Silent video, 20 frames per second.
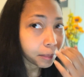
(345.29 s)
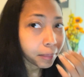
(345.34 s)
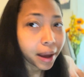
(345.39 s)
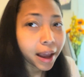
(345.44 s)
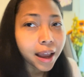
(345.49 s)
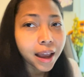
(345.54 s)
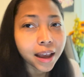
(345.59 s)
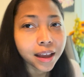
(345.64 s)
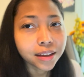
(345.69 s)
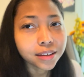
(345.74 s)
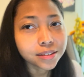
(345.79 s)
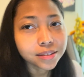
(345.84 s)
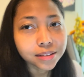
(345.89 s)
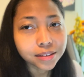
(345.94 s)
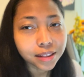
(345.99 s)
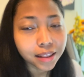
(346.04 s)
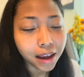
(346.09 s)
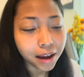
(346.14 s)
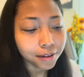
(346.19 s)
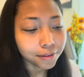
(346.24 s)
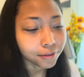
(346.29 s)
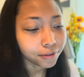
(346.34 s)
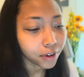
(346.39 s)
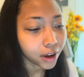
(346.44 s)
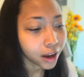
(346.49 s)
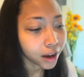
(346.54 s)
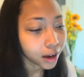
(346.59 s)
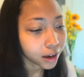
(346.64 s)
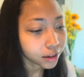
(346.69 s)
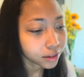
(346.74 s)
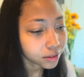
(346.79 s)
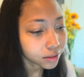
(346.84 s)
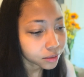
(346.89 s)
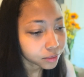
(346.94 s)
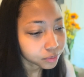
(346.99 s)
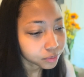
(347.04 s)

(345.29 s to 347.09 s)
past that fact.